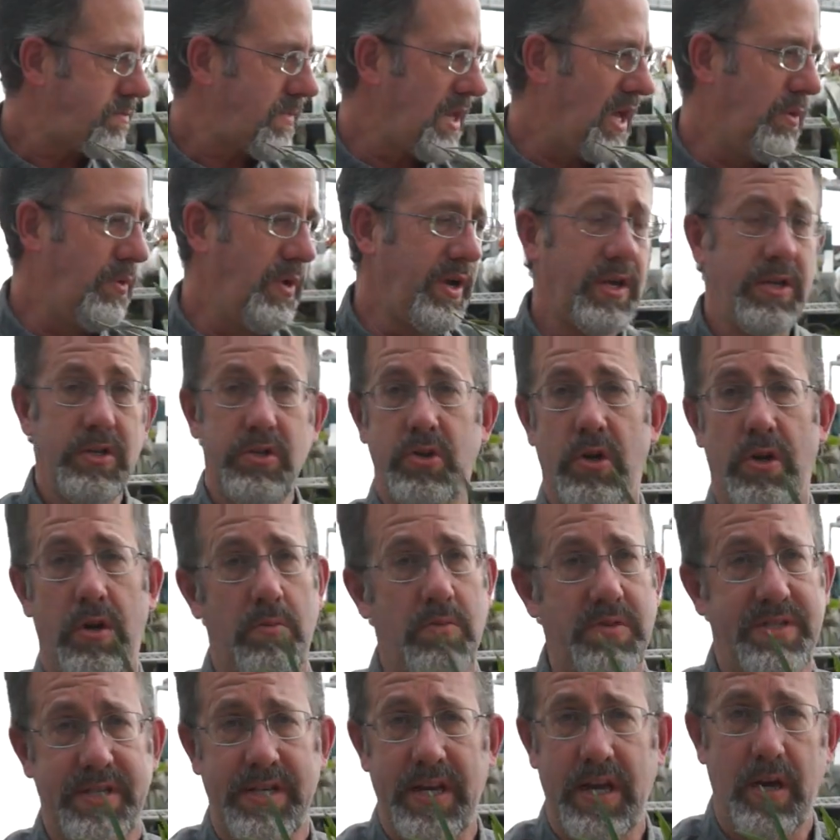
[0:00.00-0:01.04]
We control them
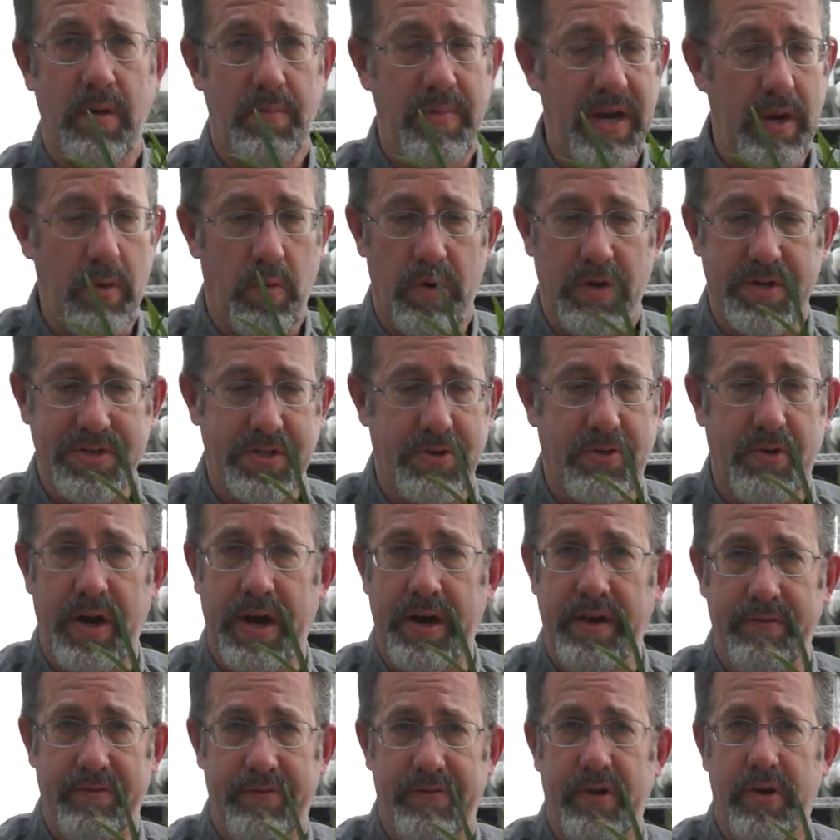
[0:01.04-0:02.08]
with snail bait. Works
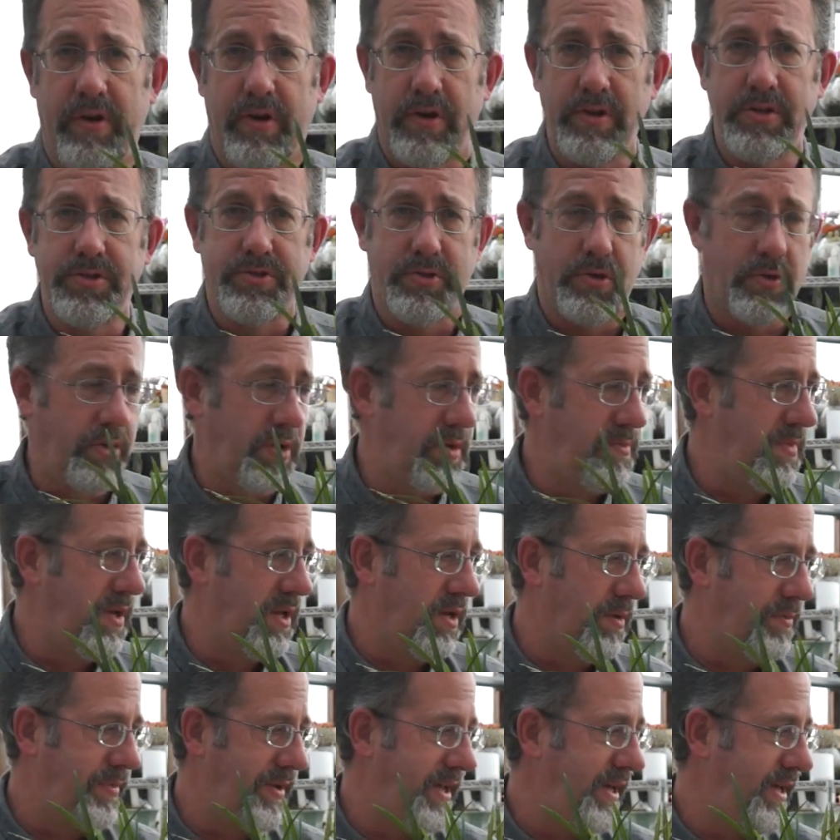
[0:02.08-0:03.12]
great for controlling
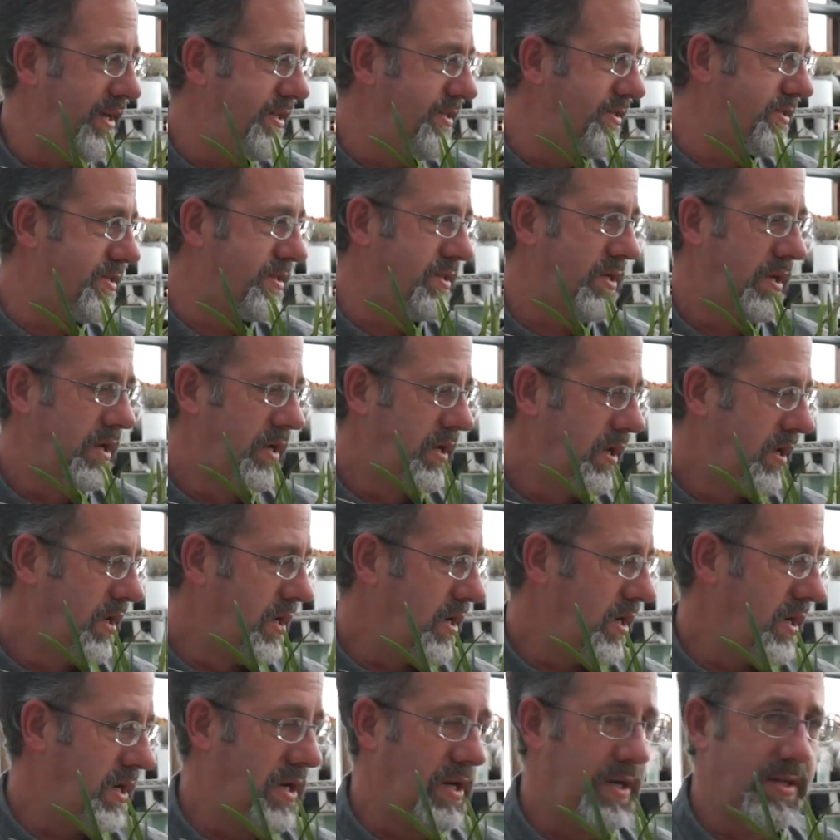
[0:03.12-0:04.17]
millipedes.
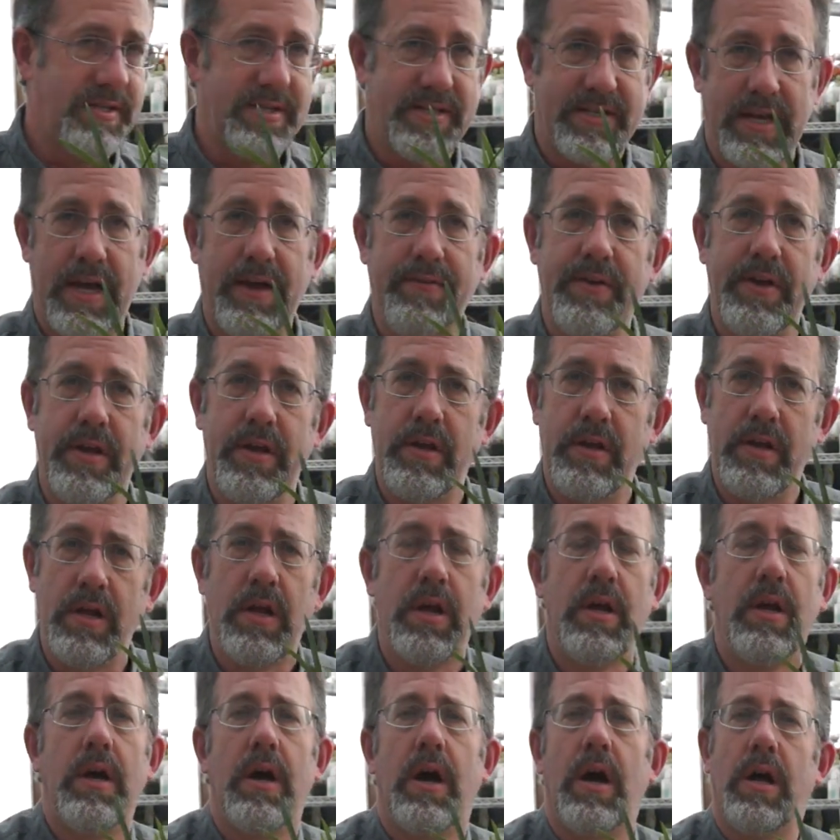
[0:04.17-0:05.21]
7.
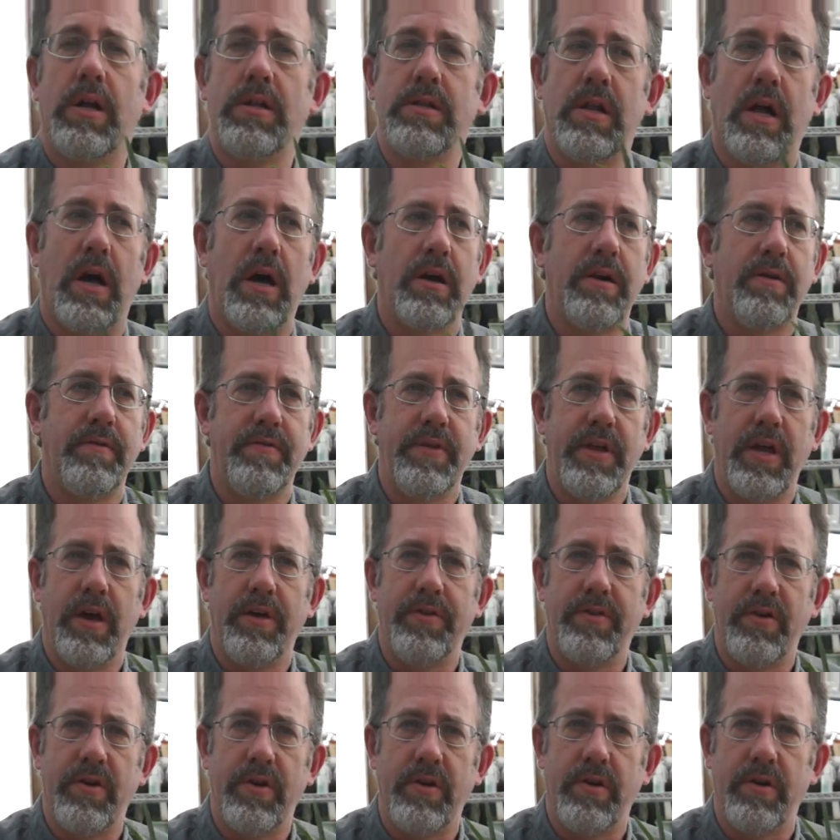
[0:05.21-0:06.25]
A lot of the
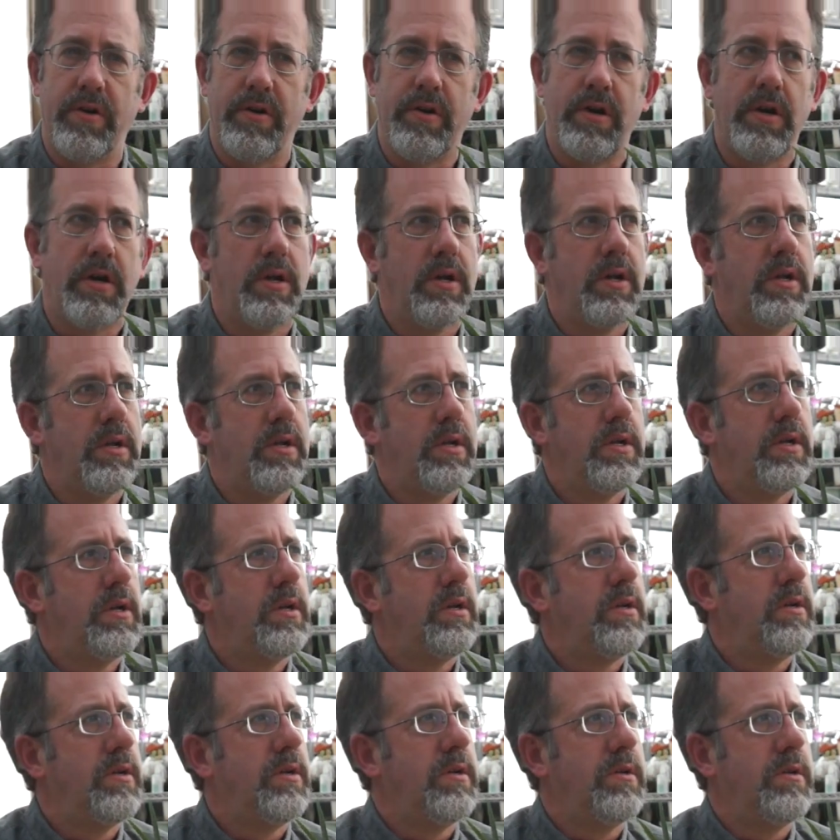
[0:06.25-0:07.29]
other
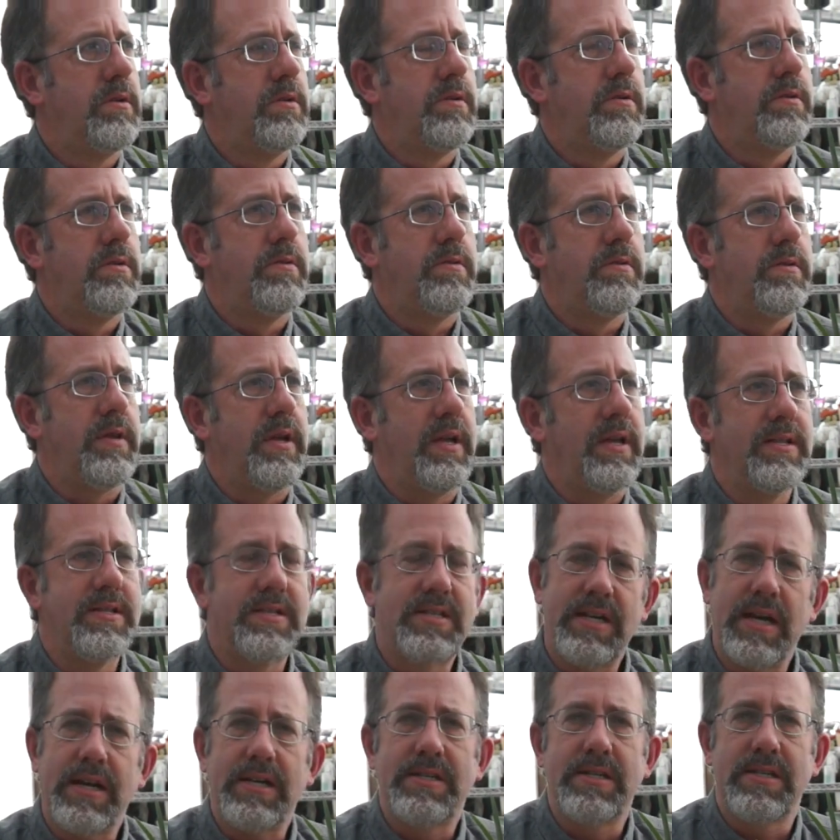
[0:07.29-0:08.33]

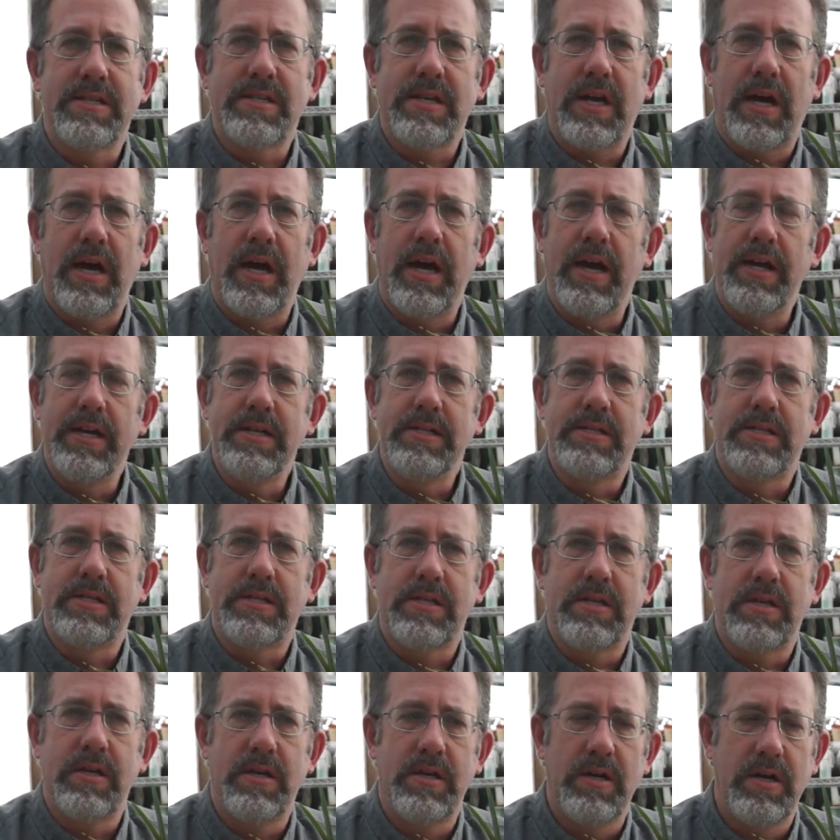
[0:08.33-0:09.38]

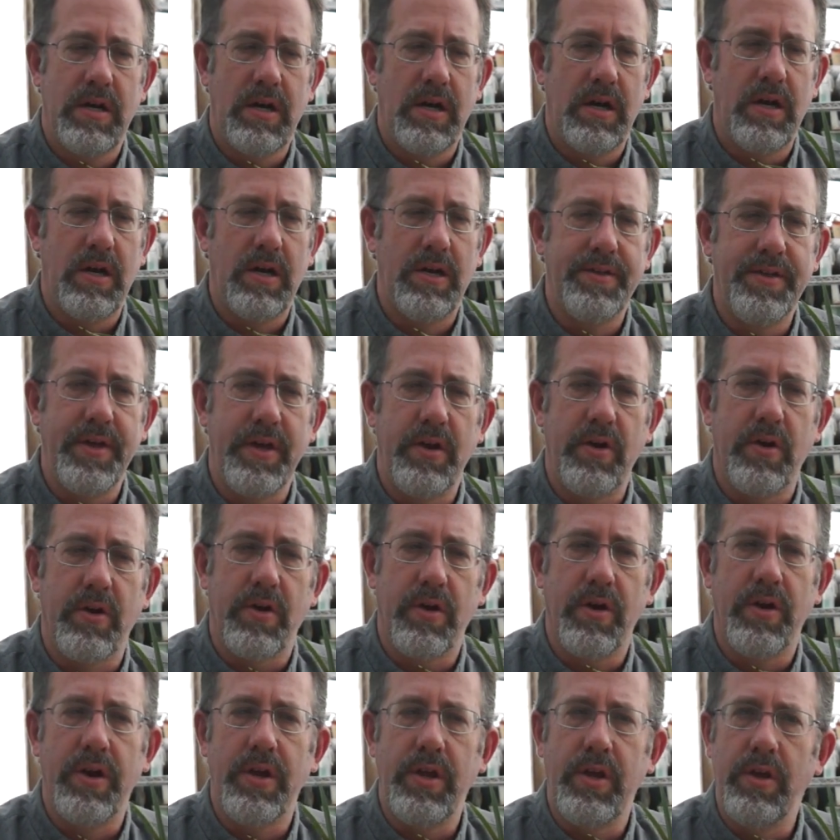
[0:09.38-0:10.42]
insecticides that you're
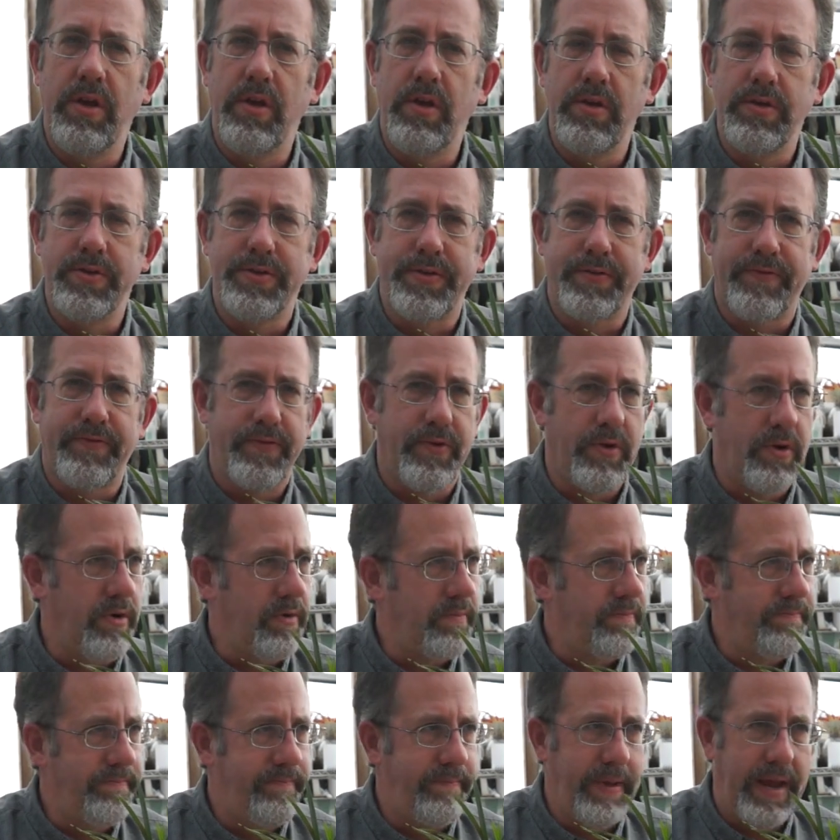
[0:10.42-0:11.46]
going to use
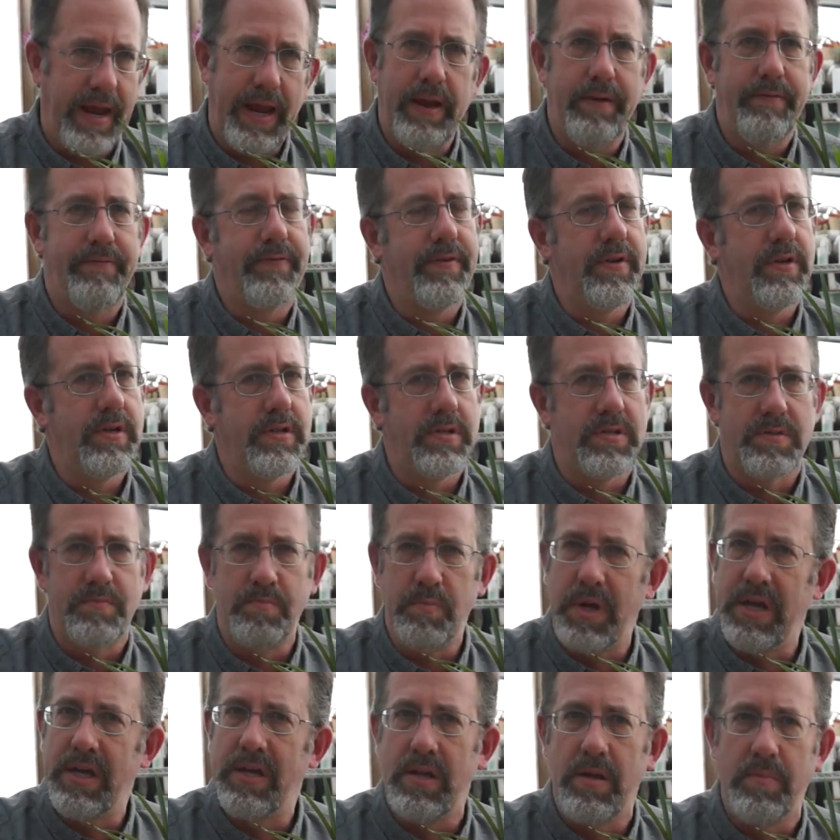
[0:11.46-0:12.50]
for aphids,
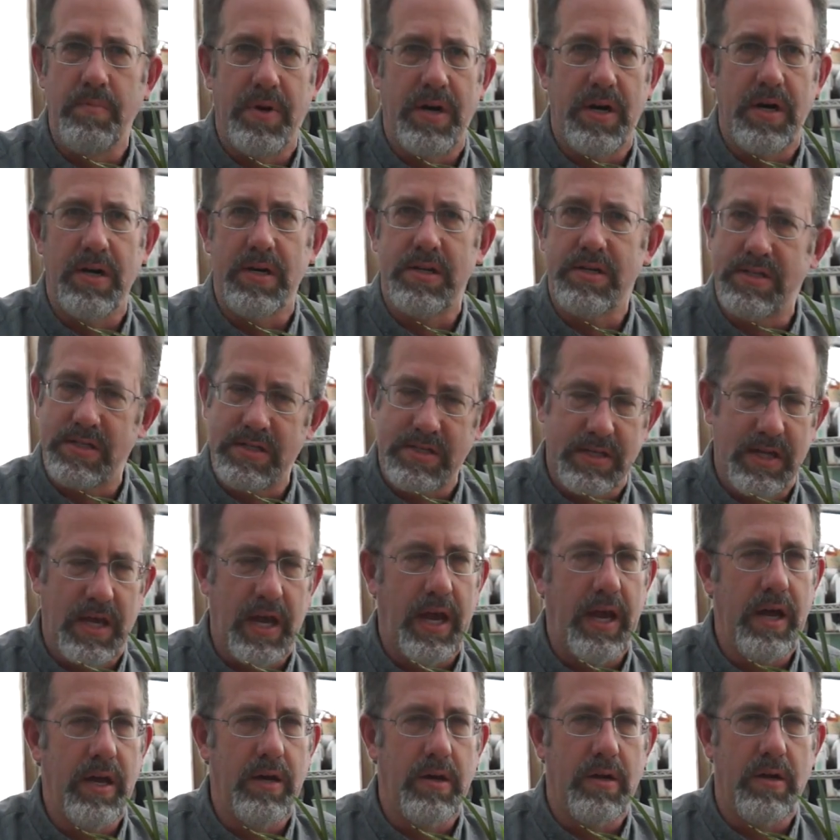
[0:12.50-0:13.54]
mealybugs,
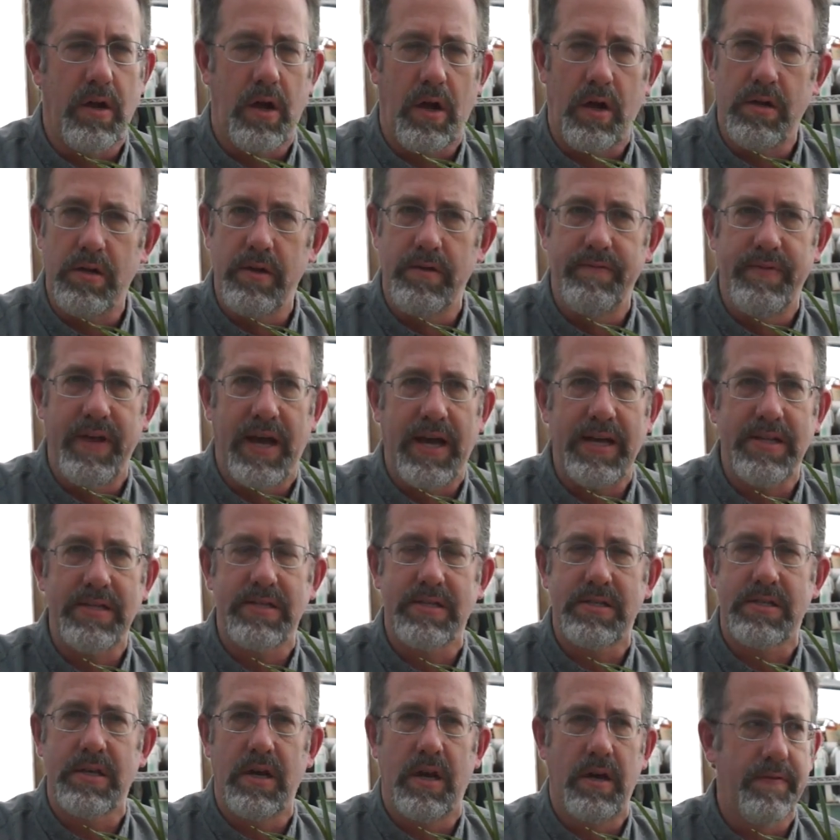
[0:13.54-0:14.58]
scale, all of that
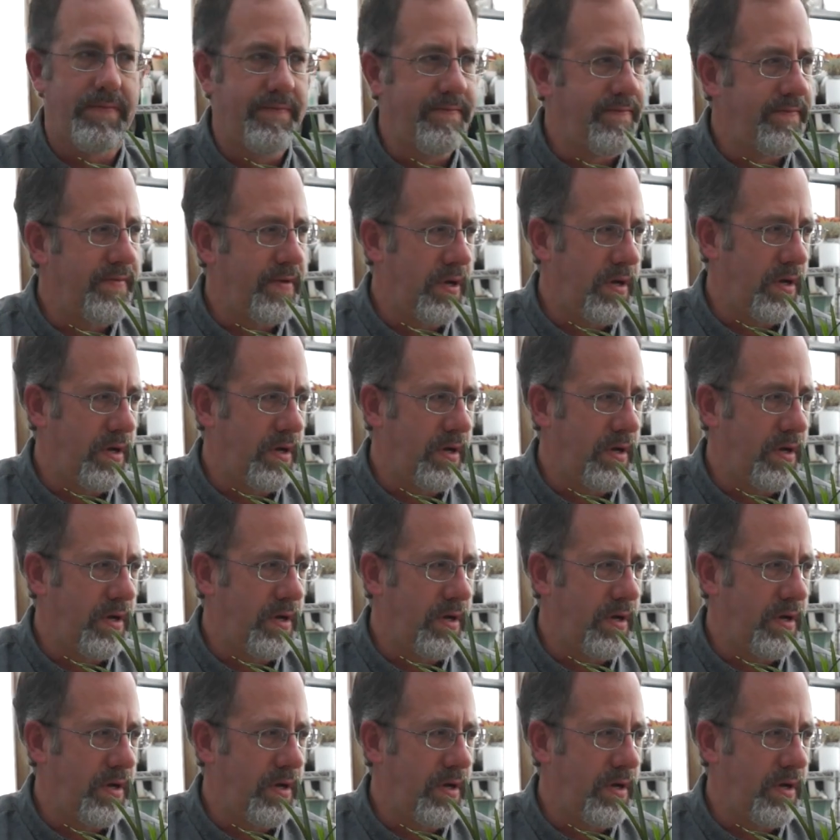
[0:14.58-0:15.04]
stuff